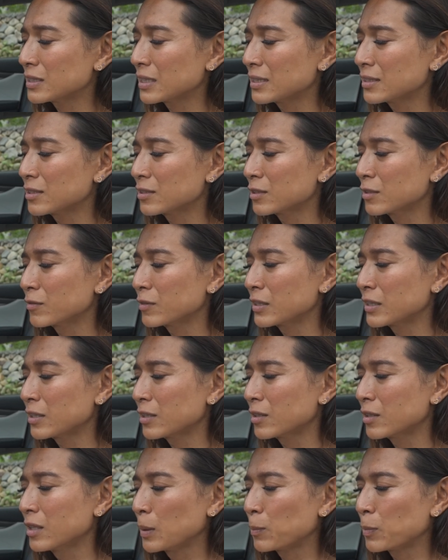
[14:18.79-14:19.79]
sensors over
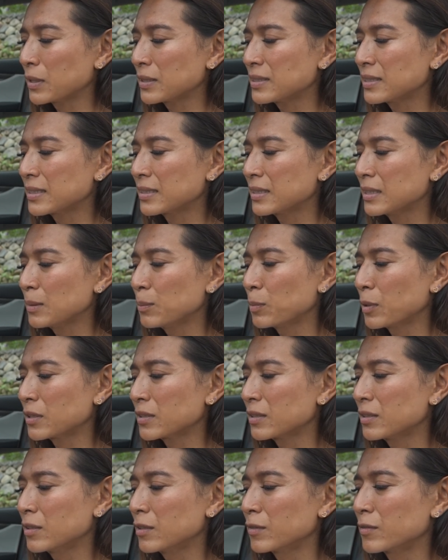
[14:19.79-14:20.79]
here by pressing the
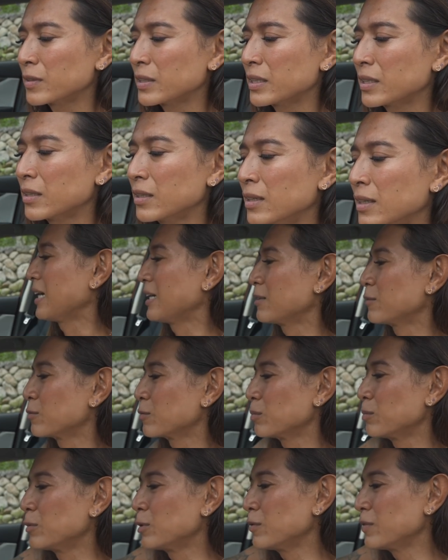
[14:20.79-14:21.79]
button over here. And
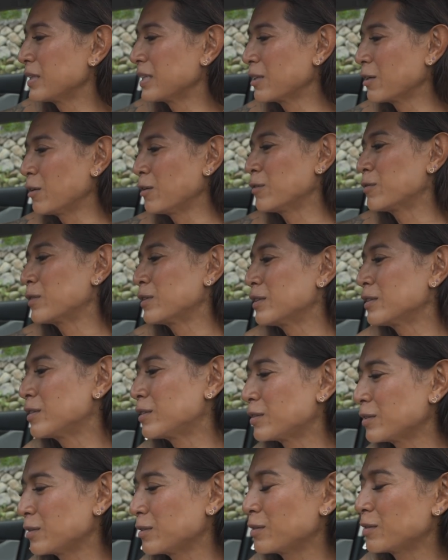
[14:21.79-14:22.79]
moving over
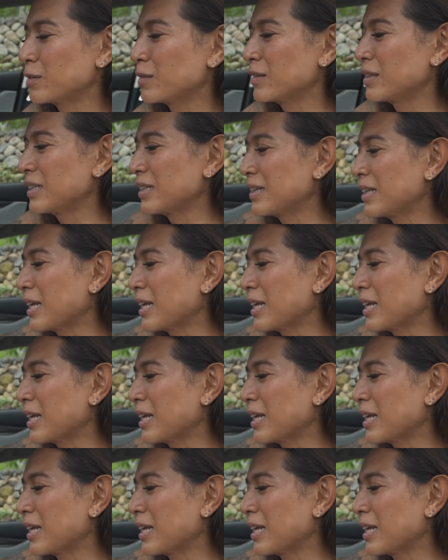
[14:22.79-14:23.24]
to the